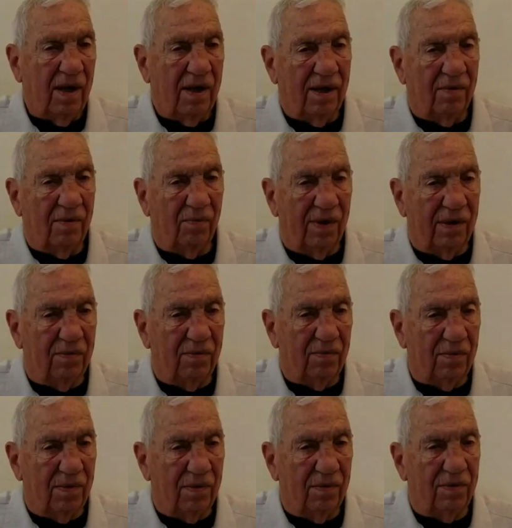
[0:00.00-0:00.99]
and I went,
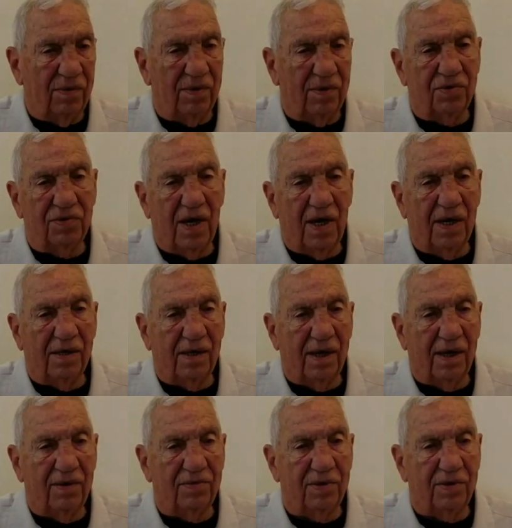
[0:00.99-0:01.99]
decided
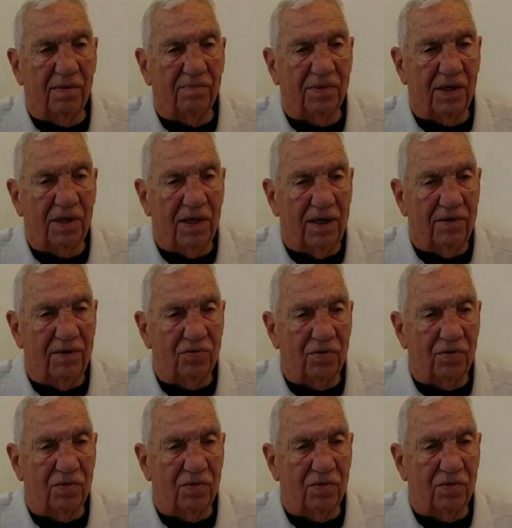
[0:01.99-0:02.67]
to get something to eat.